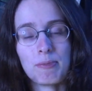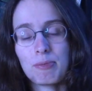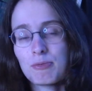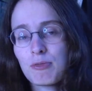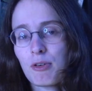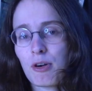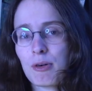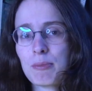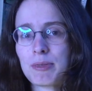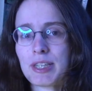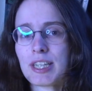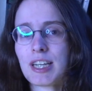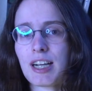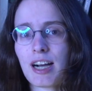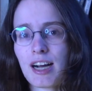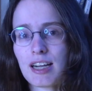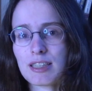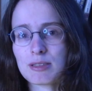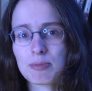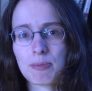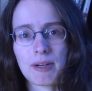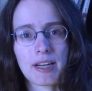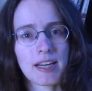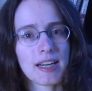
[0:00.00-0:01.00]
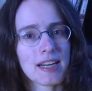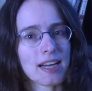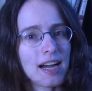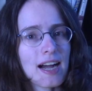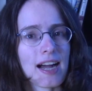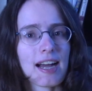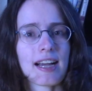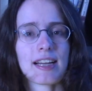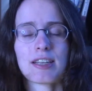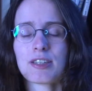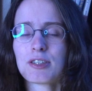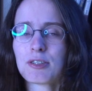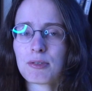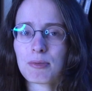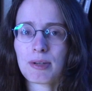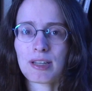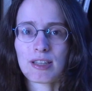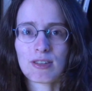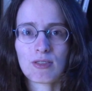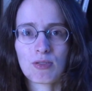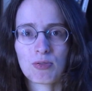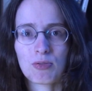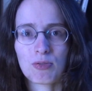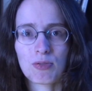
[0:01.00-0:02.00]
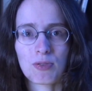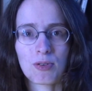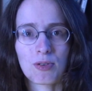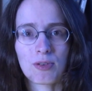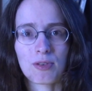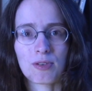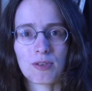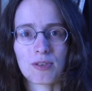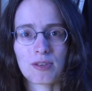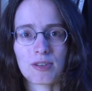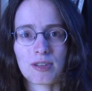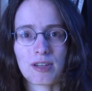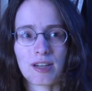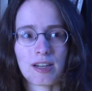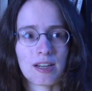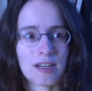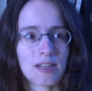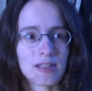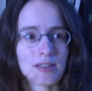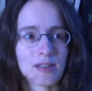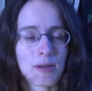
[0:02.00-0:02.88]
for me cosplay I do it for uh,